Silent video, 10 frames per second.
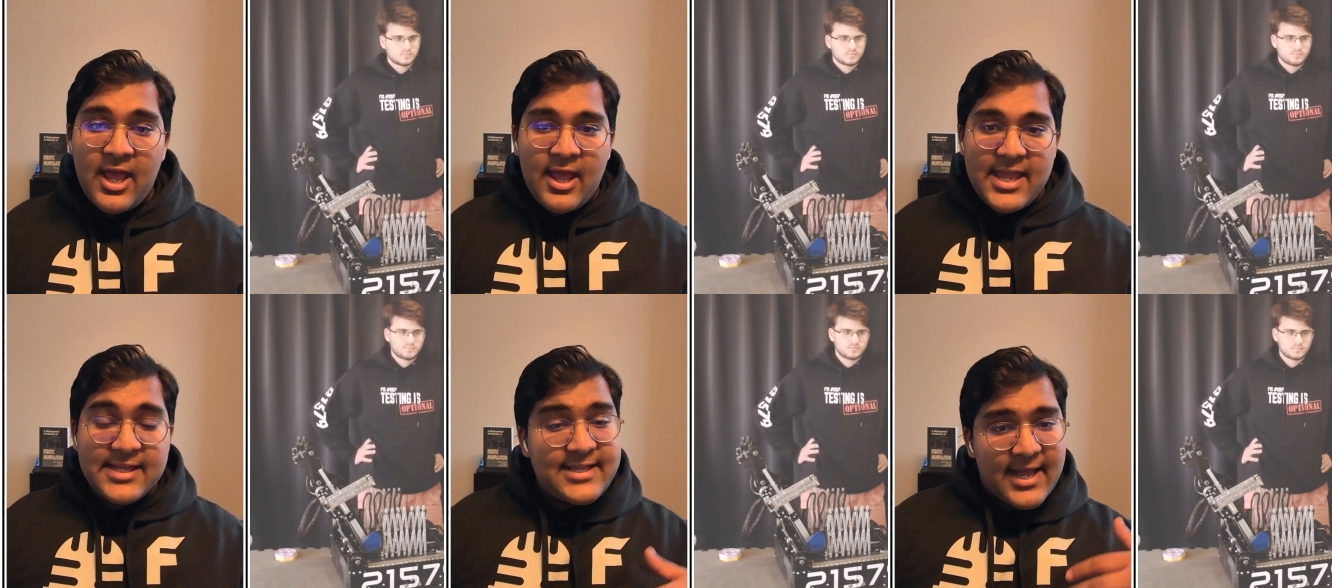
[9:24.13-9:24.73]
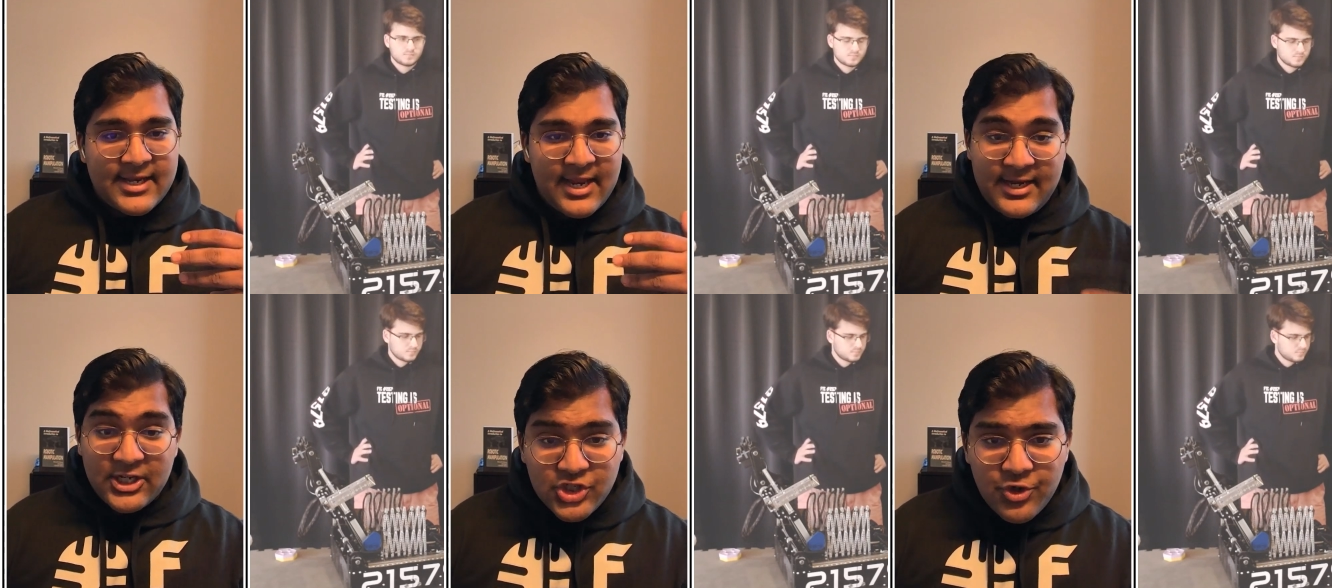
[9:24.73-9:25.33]
Speaker 1: is that an
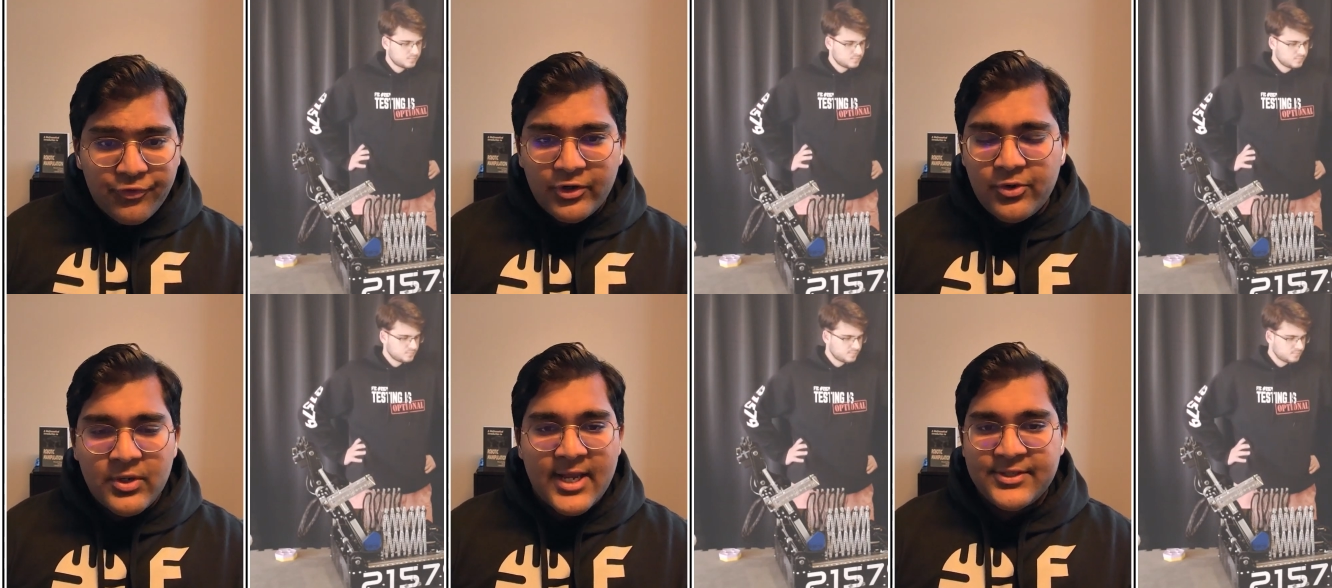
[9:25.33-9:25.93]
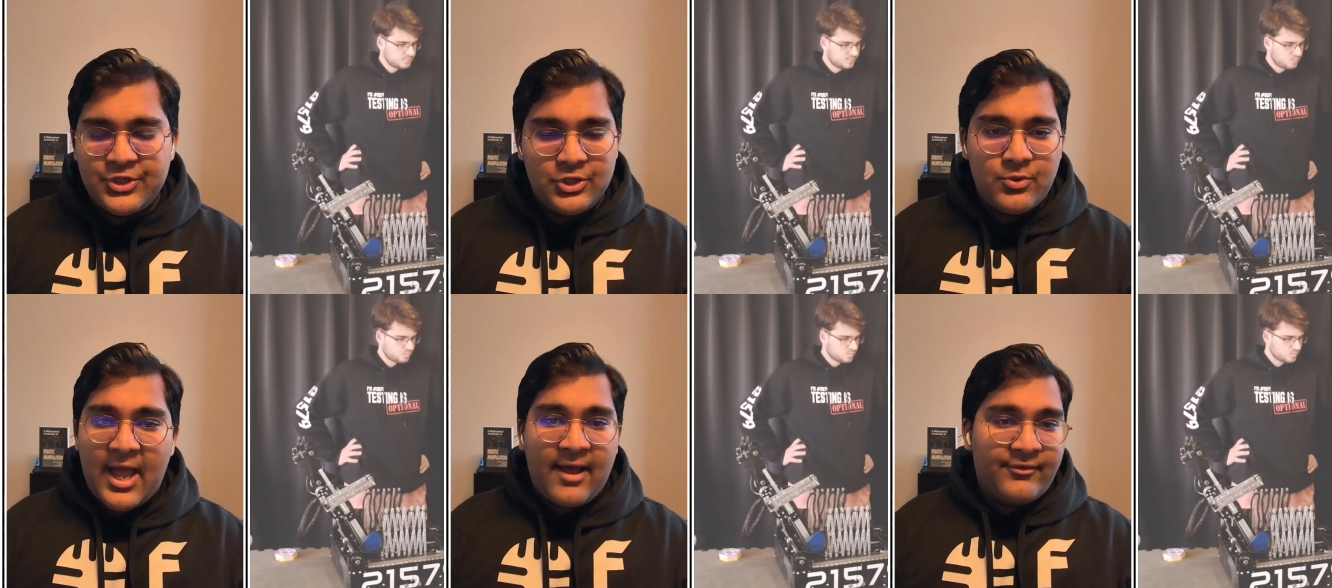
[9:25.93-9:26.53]
issue for you guys? Do you
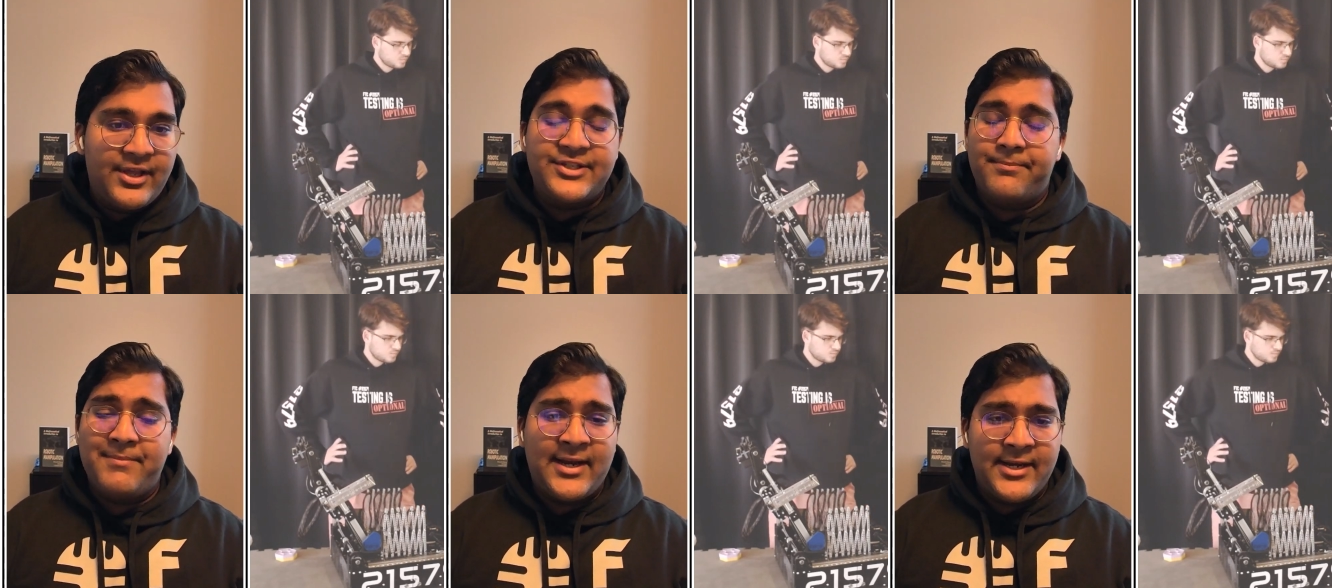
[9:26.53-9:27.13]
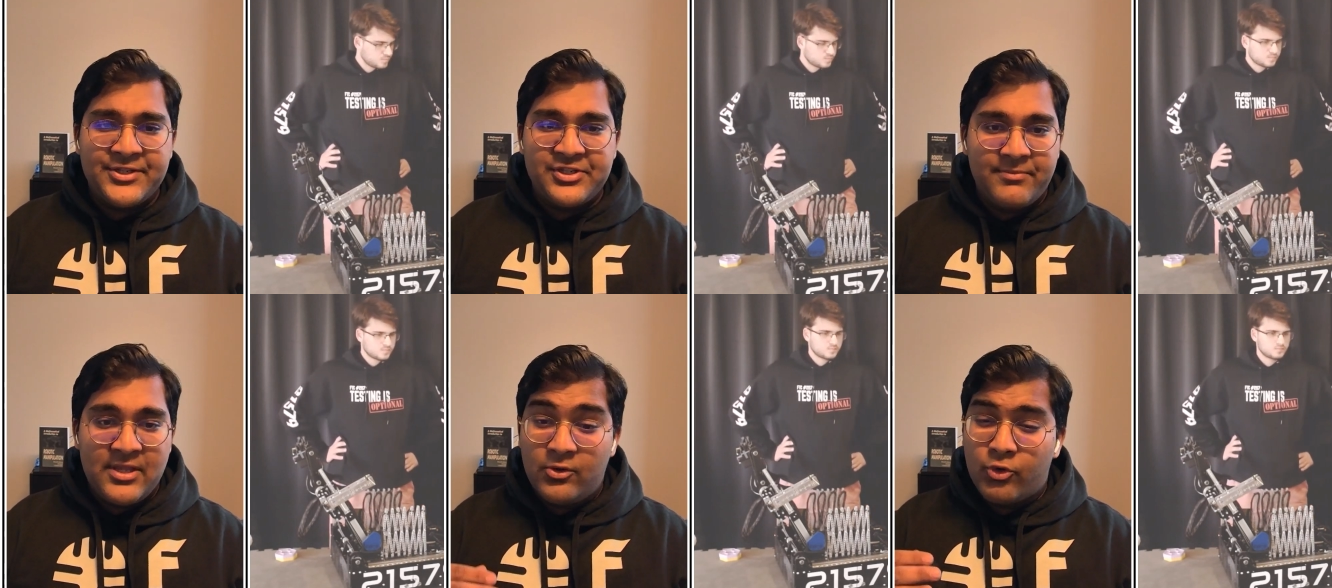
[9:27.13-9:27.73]
have like some mechanism
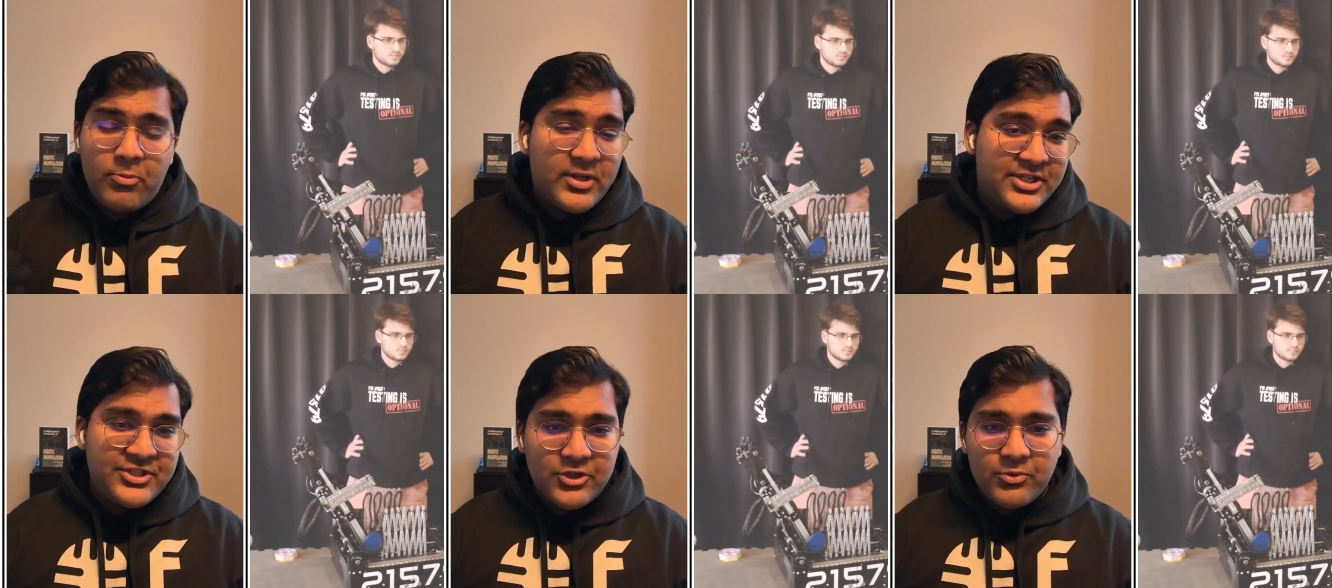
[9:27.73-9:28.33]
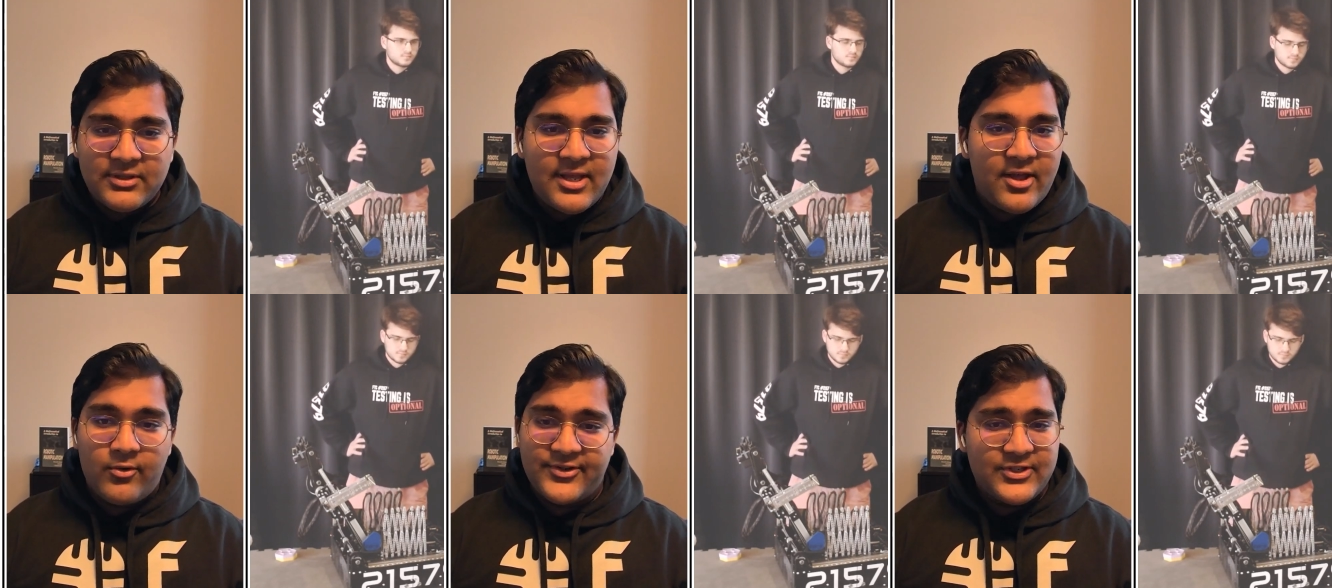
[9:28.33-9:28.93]
in the robot to deal with
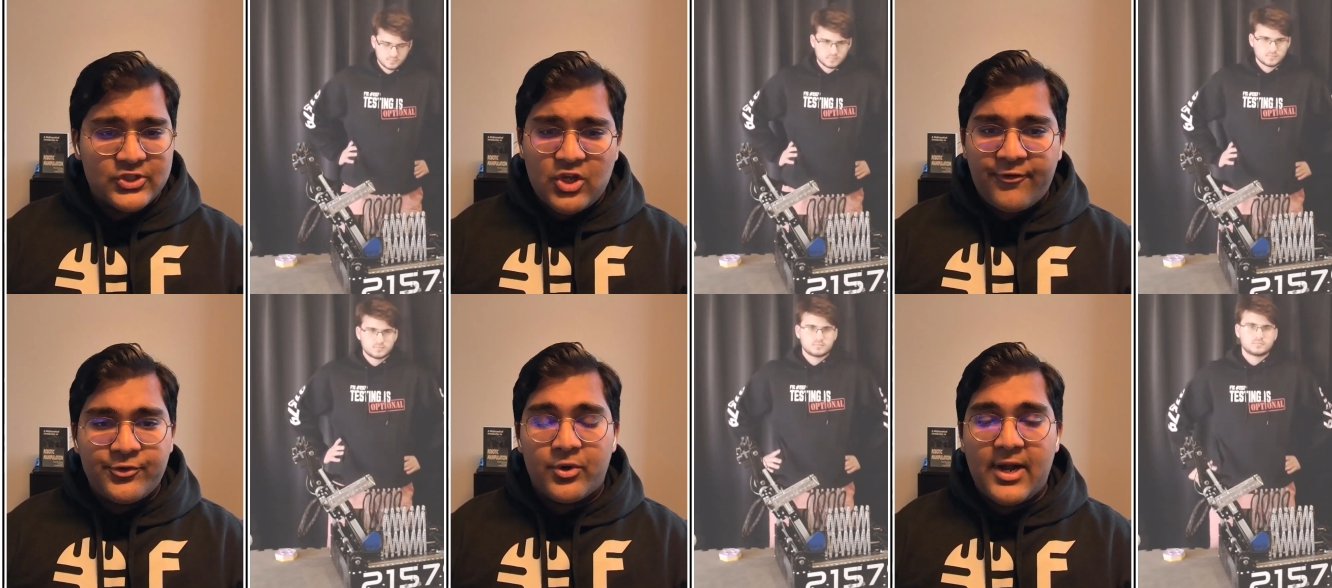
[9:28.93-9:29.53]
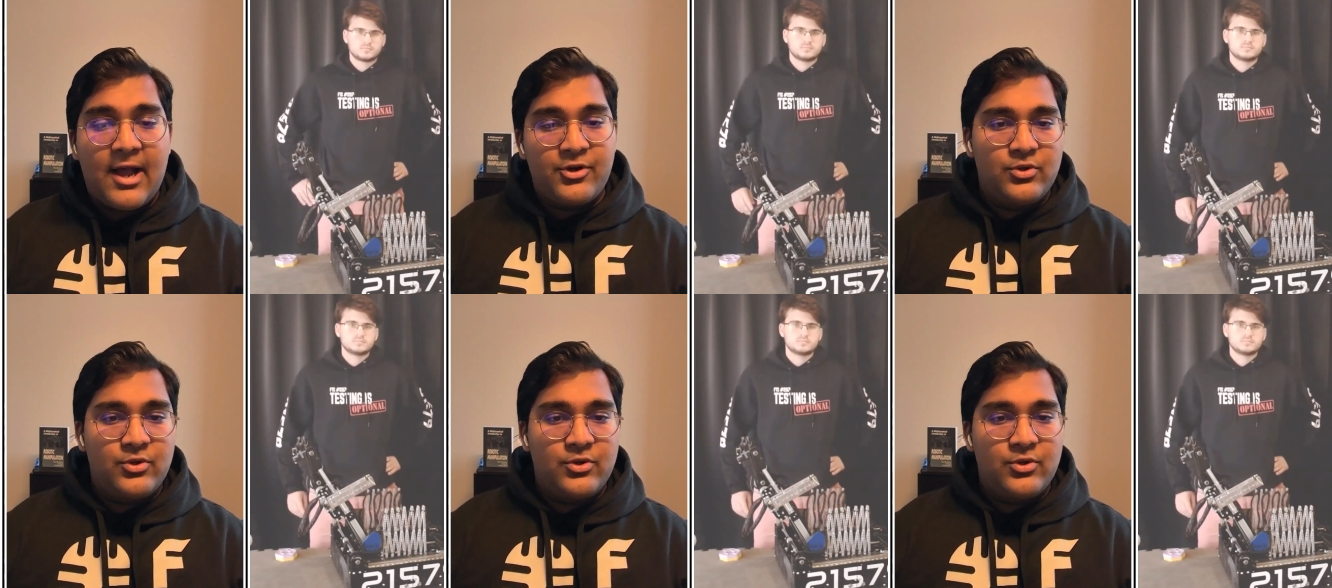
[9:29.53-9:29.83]
that, or is it software? How do you